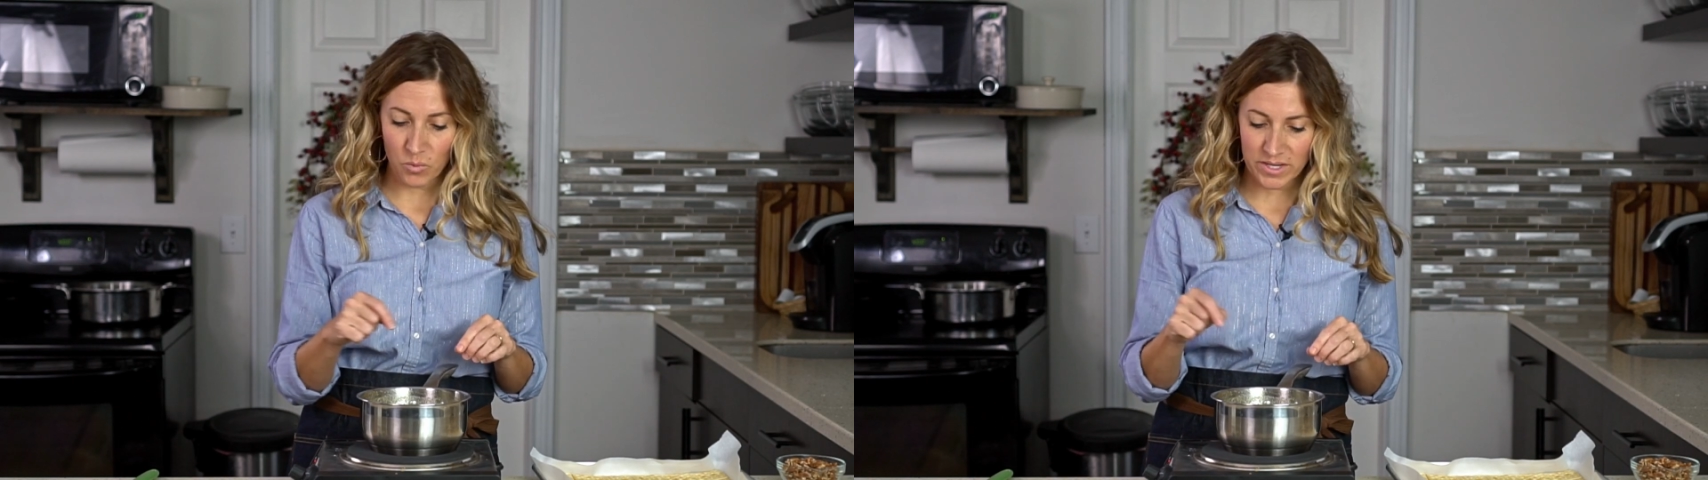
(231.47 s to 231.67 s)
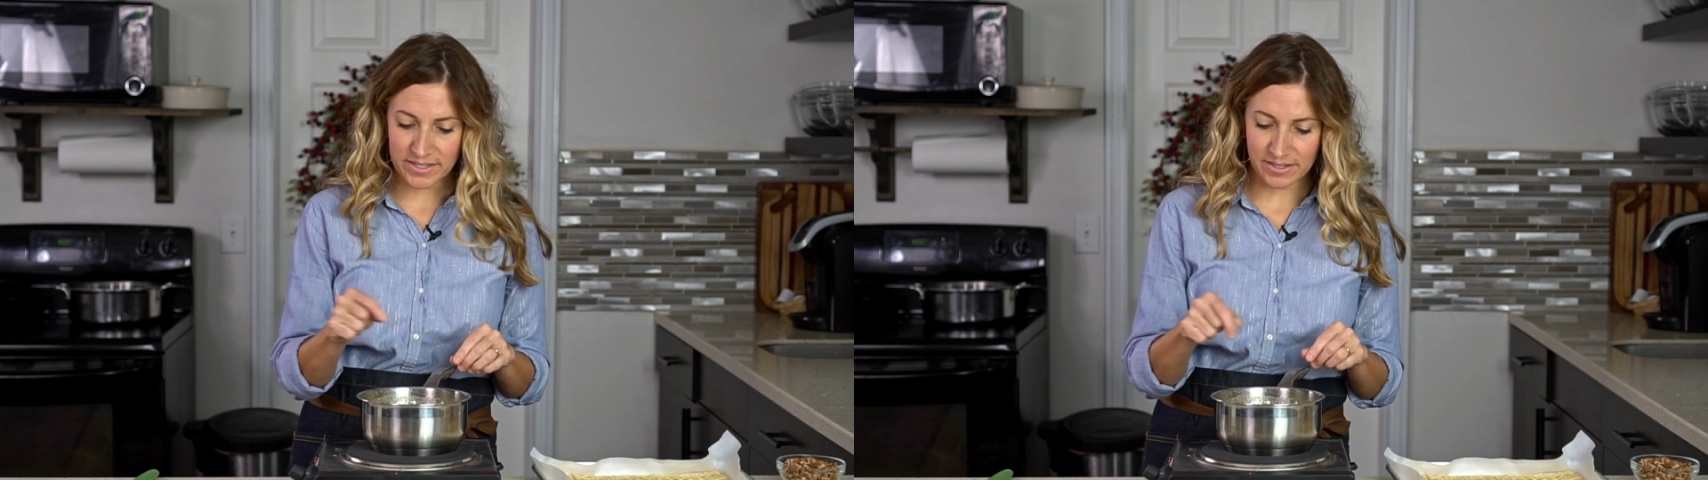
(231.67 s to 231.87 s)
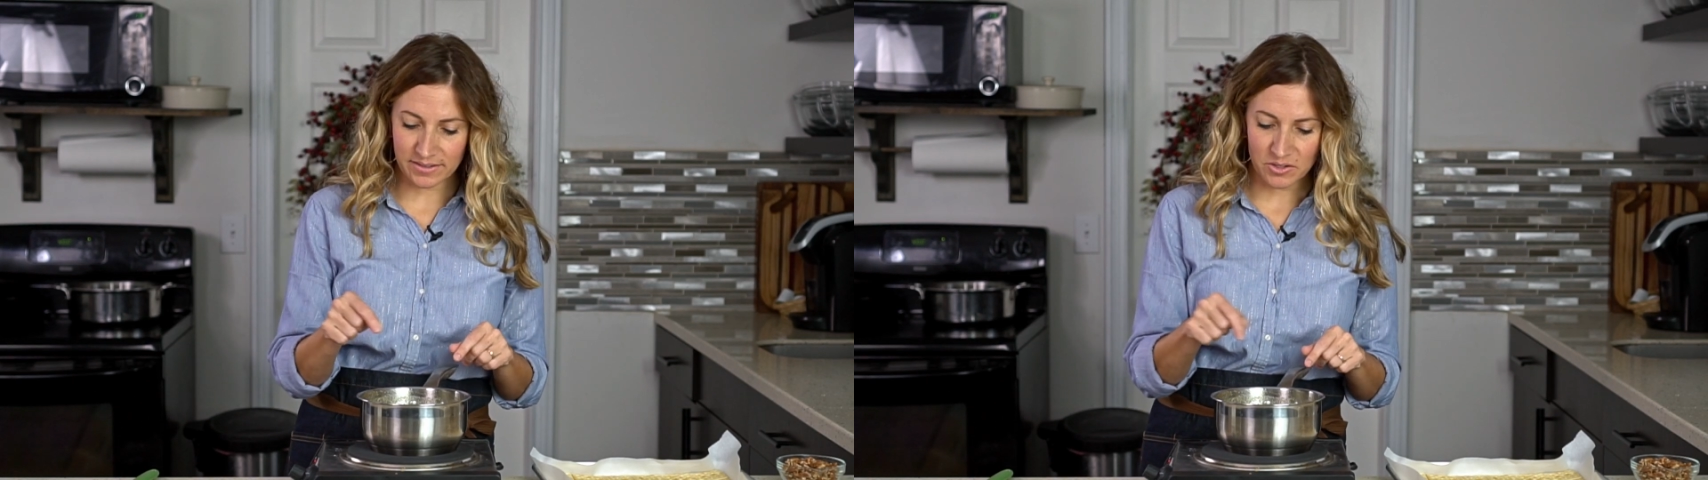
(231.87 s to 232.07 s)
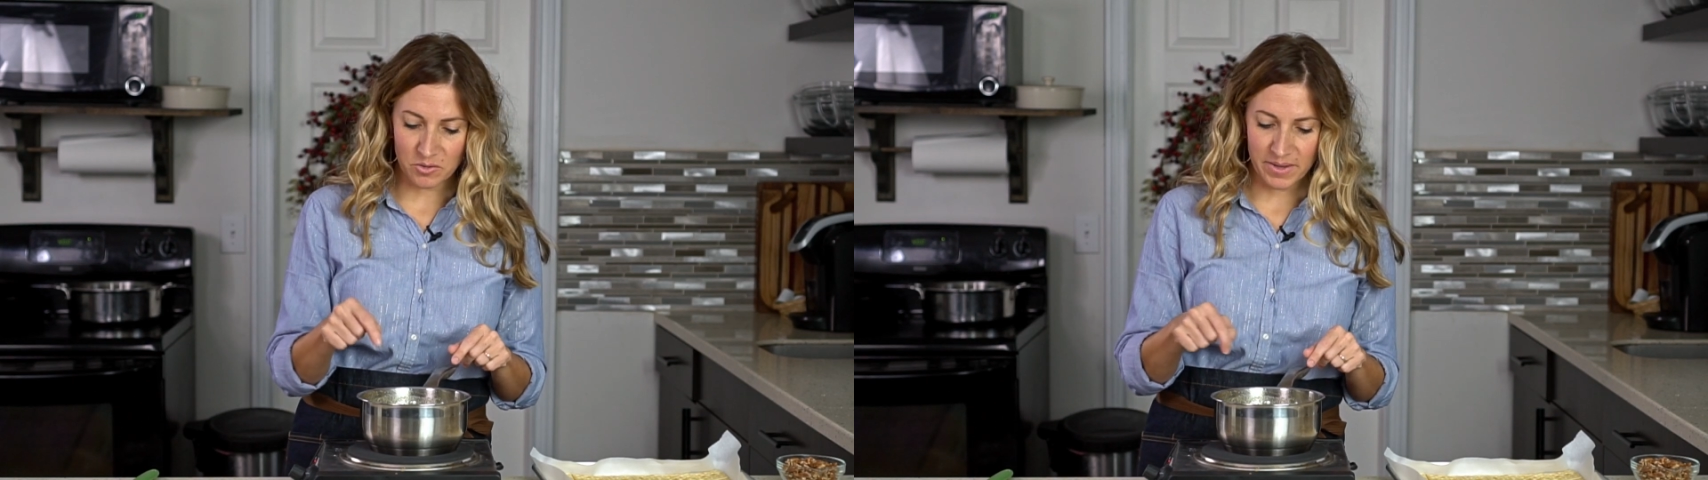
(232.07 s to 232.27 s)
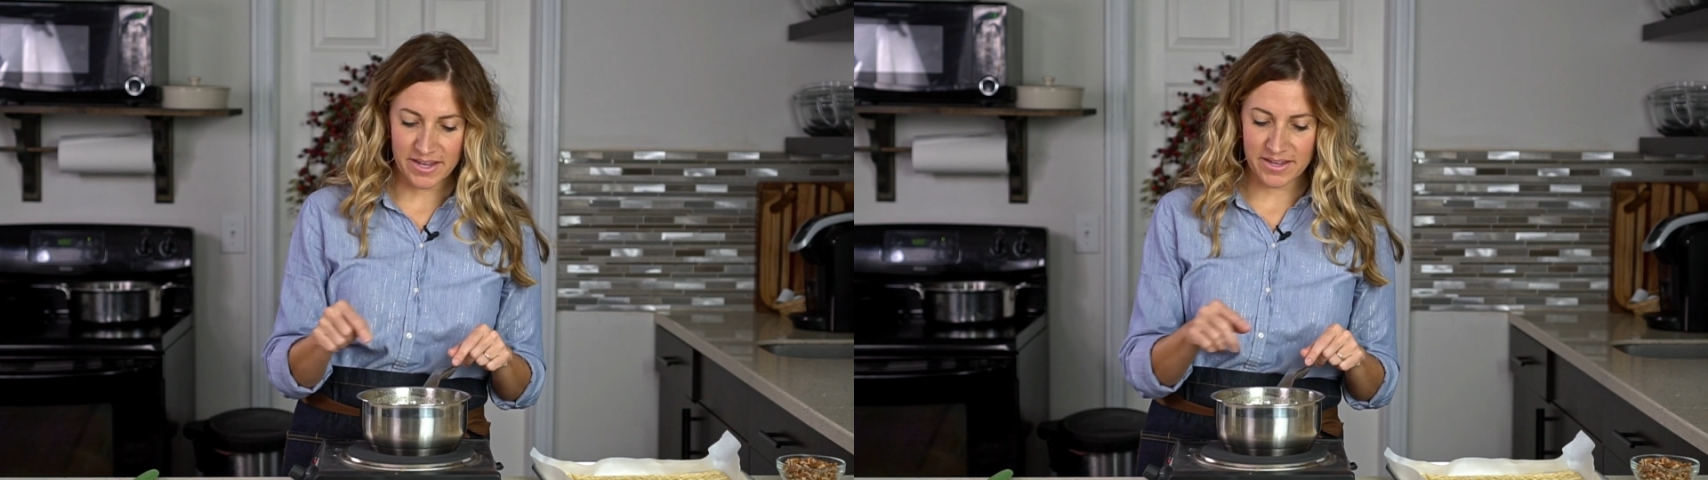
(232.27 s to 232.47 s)
whisk it a
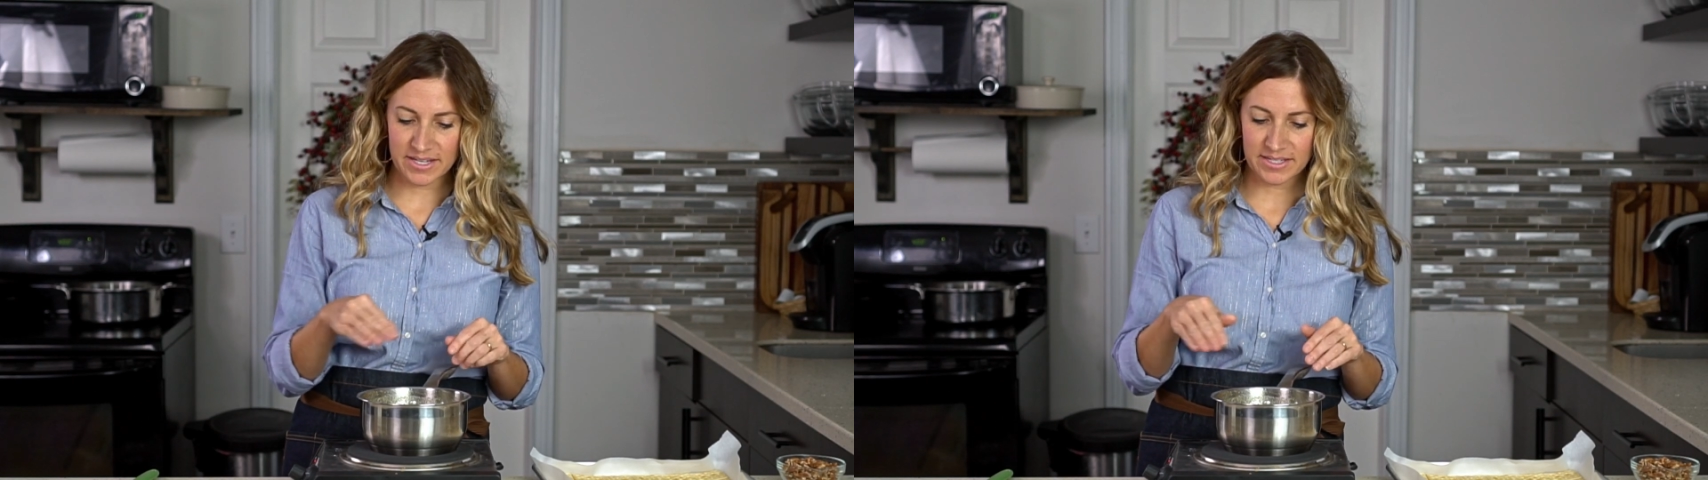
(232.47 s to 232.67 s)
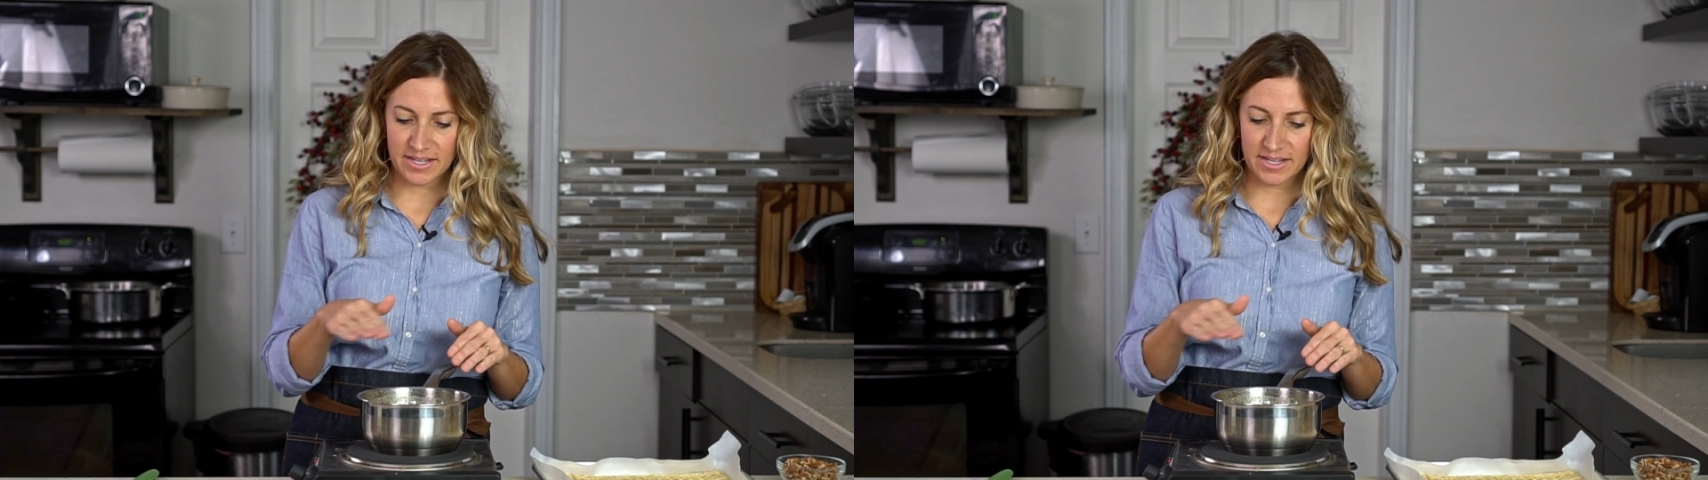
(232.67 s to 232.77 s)
little bit in the